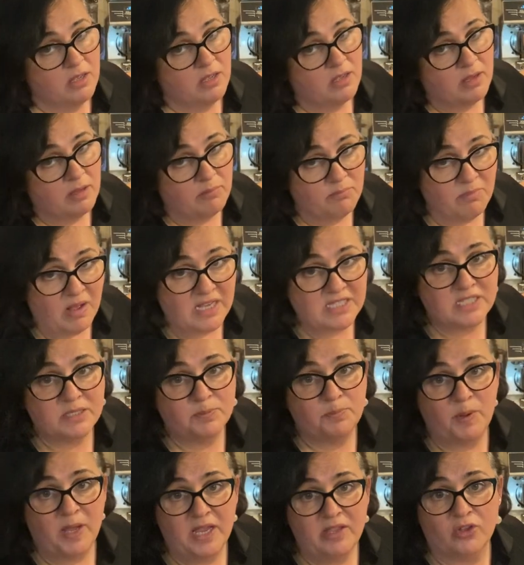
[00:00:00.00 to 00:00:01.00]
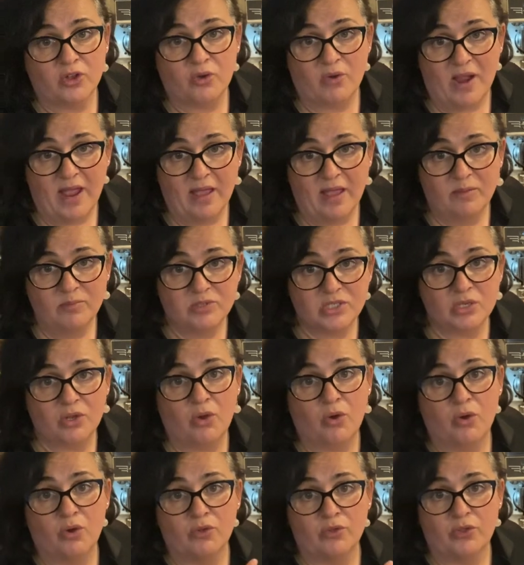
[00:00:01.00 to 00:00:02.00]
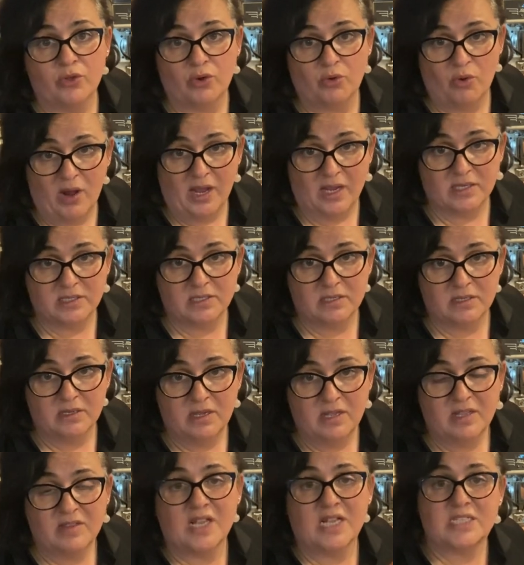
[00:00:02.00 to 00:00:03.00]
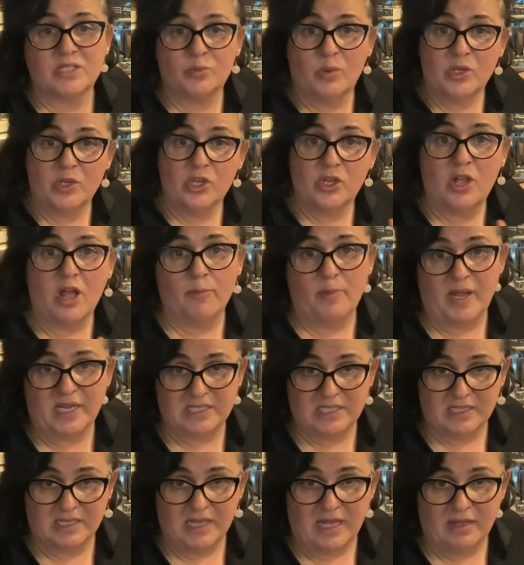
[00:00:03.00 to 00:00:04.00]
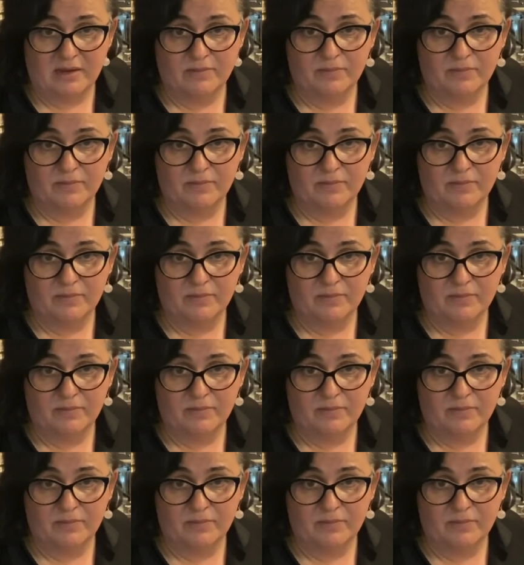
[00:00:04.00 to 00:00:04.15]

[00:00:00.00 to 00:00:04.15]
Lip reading: It must be the grams or the grind. That's when you go back to that.